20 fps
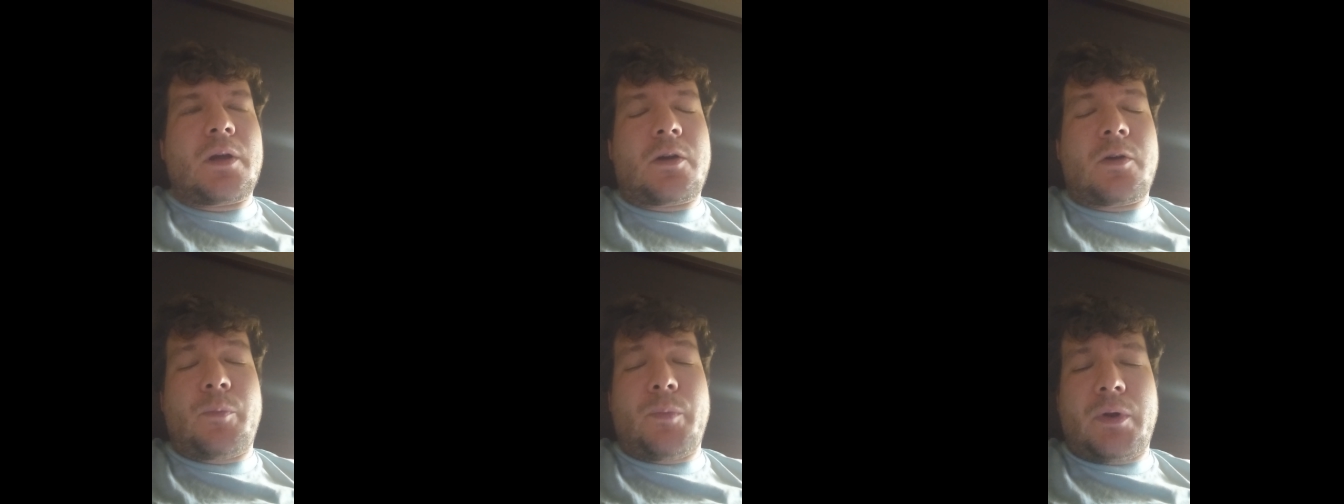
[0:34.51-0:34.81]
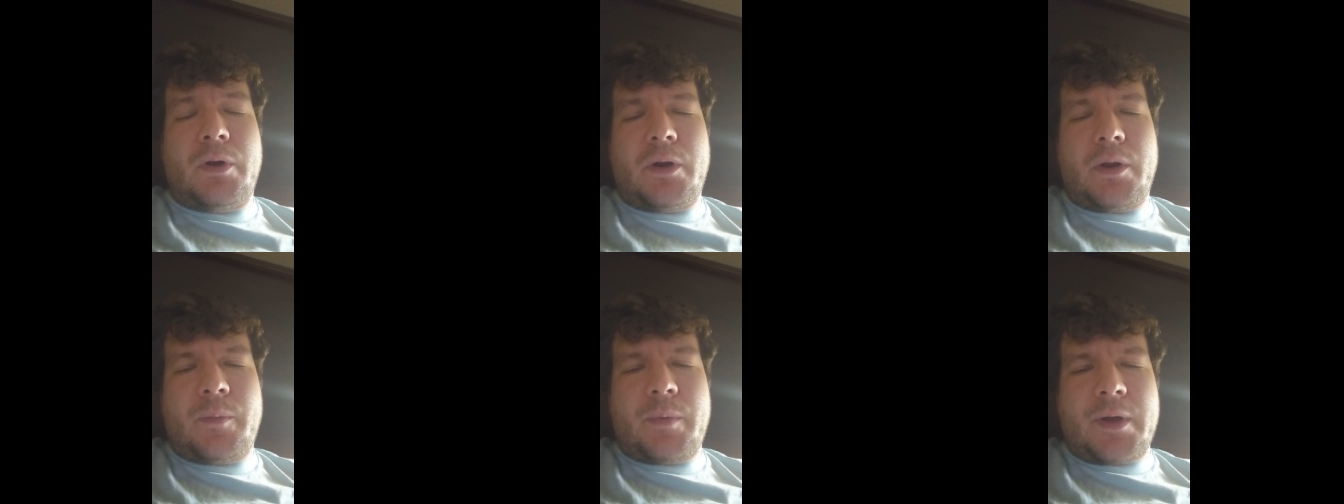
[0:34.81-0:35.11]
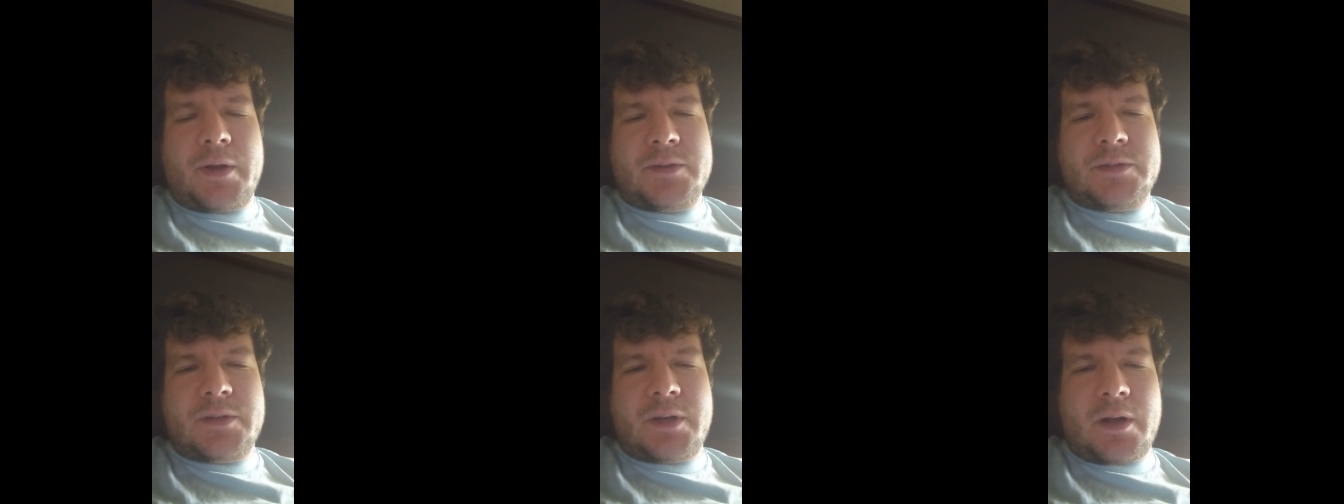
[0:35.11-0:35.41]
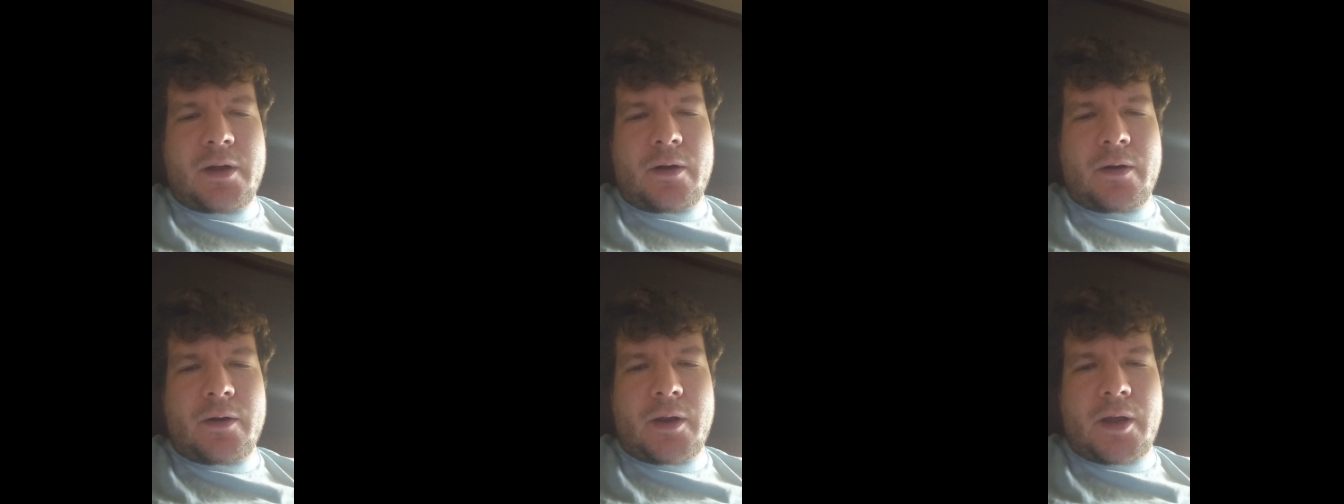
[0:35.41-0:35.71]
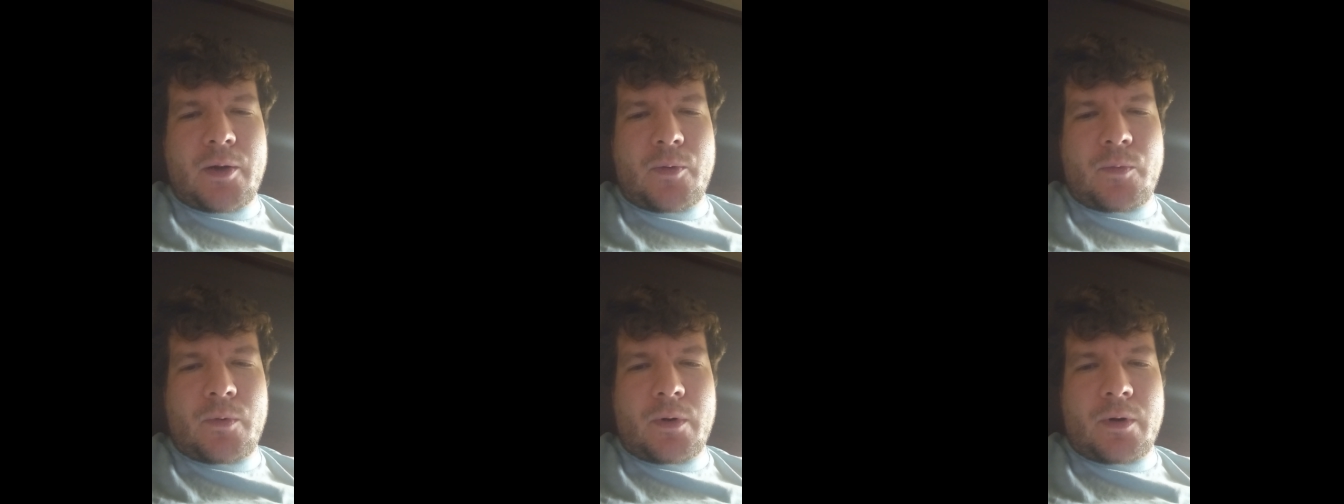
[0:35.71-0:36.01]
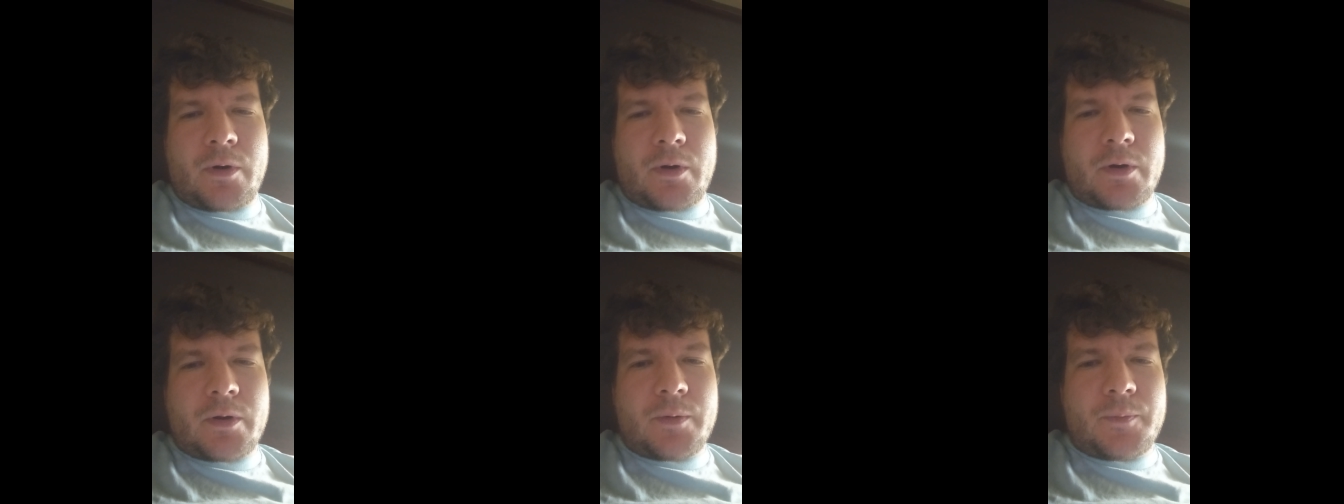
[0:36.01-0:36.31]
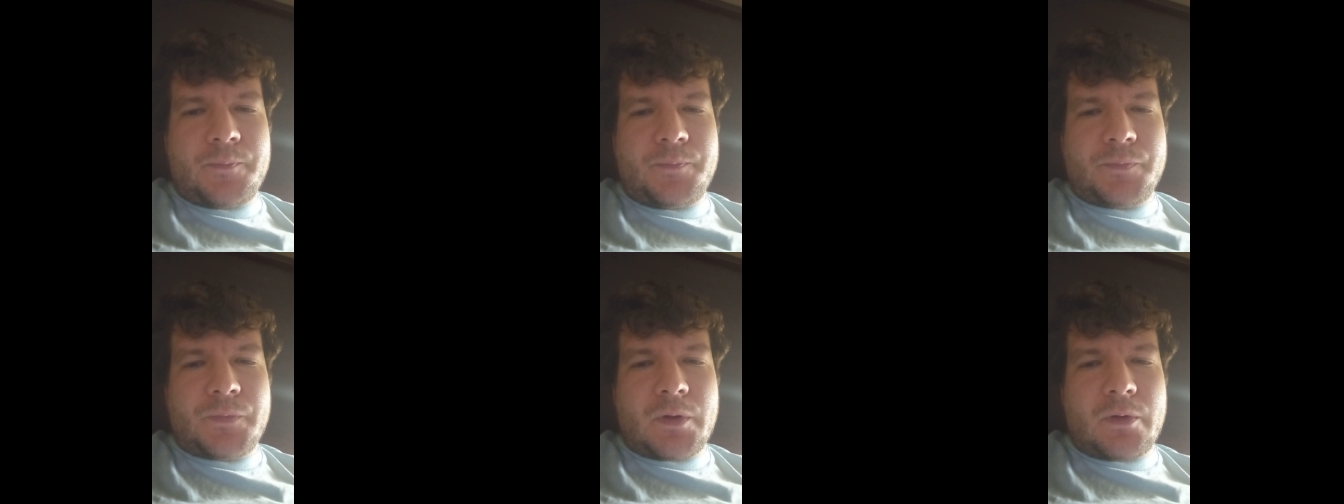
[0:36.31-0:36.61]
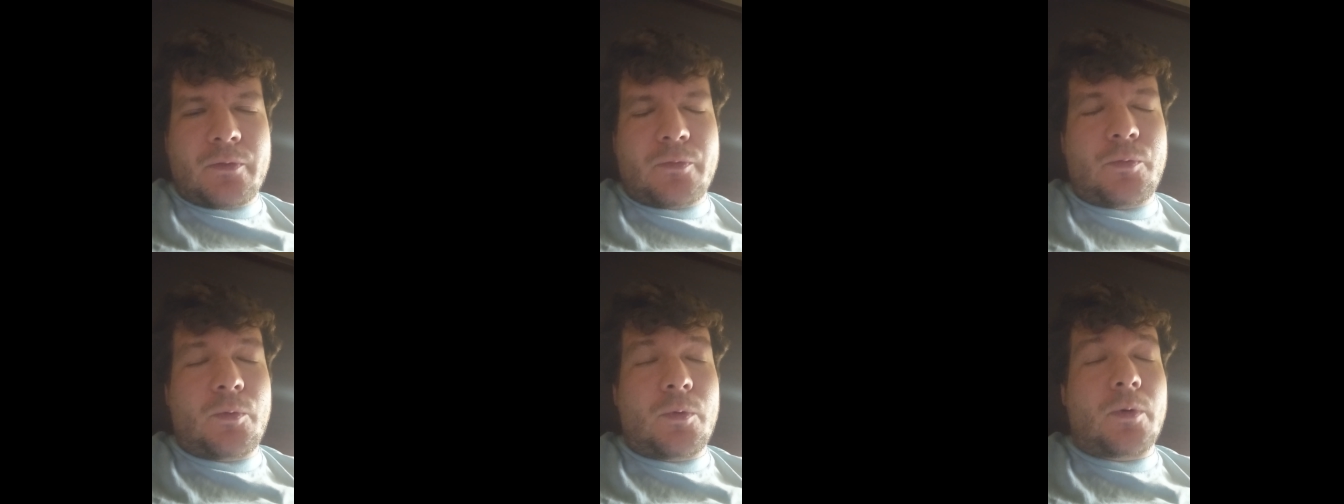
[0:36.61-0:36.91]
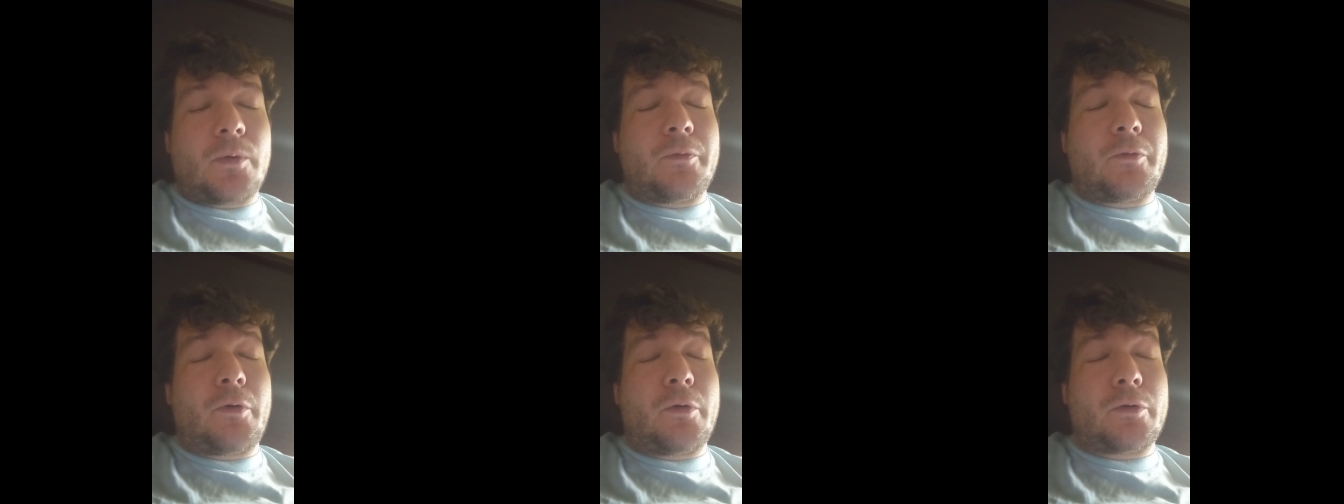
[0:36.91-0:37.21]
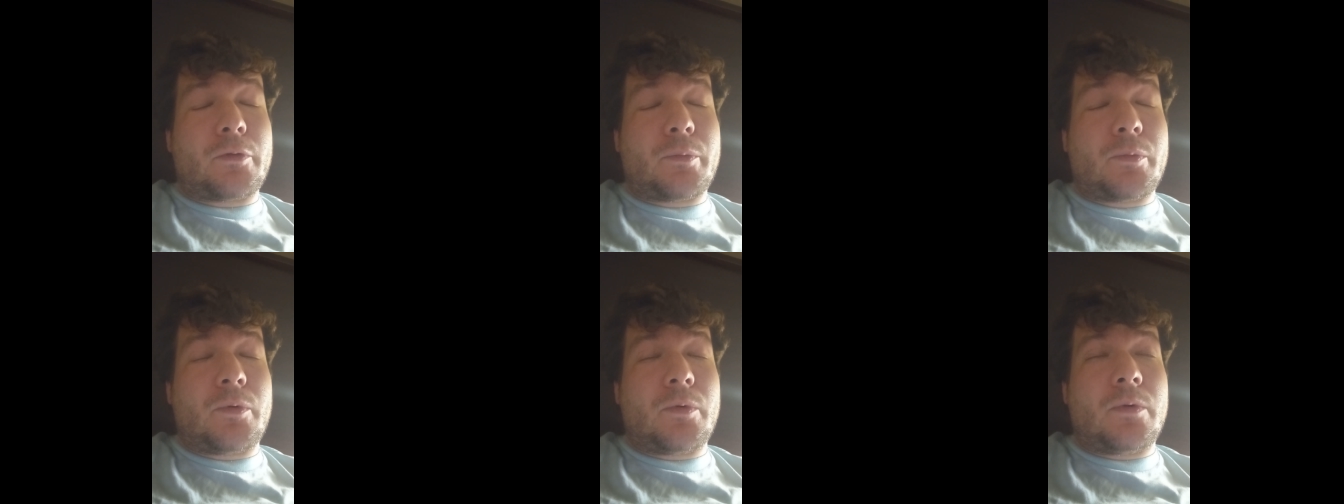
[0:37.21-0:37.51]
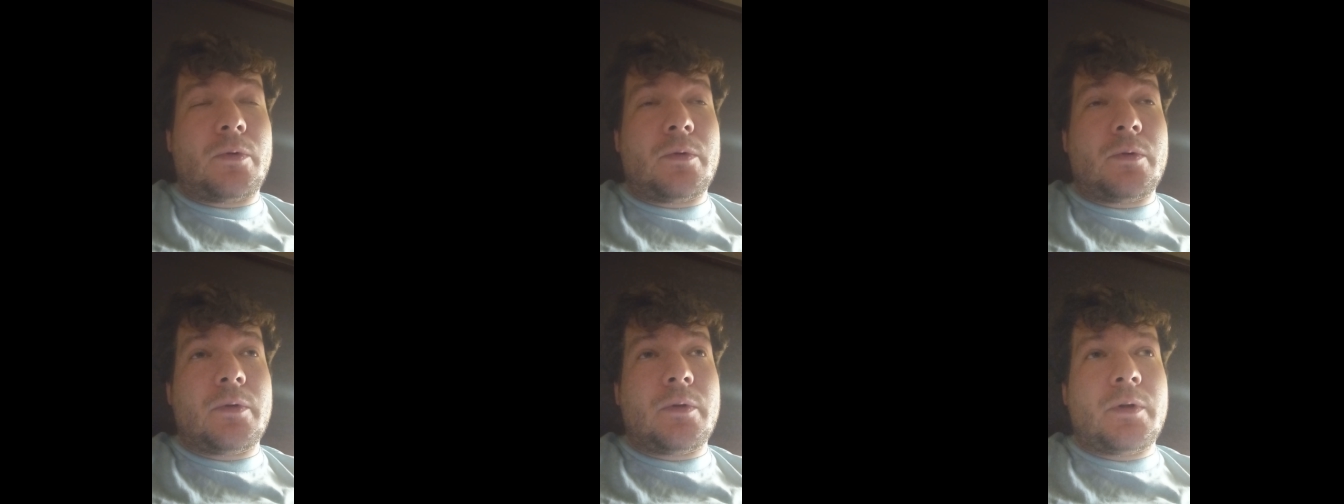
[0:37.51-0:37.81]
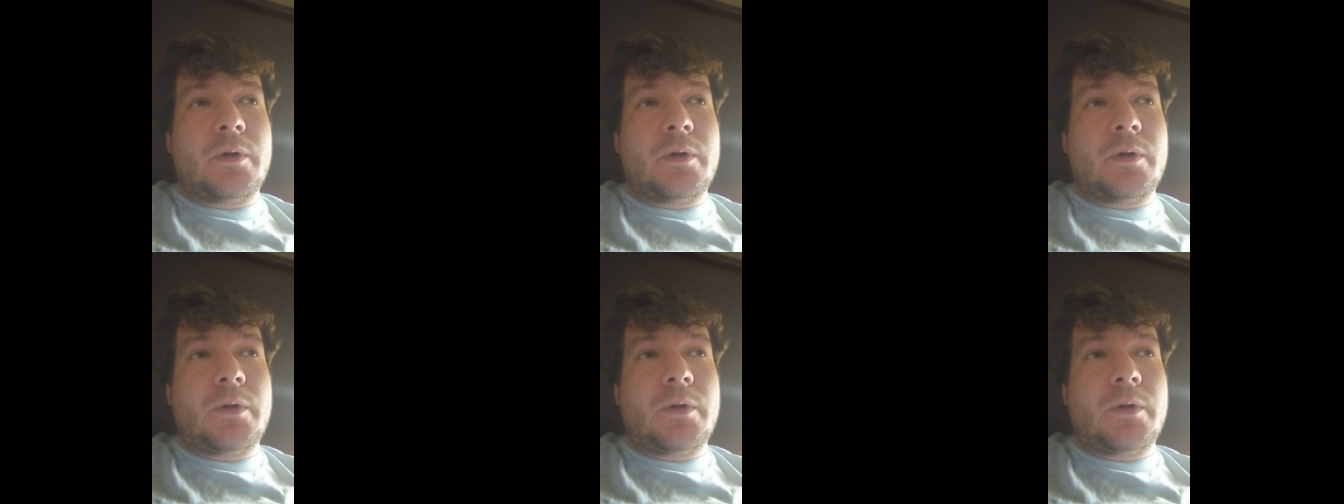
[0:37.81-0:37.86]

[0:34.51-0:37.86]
community-based care network for vulnerable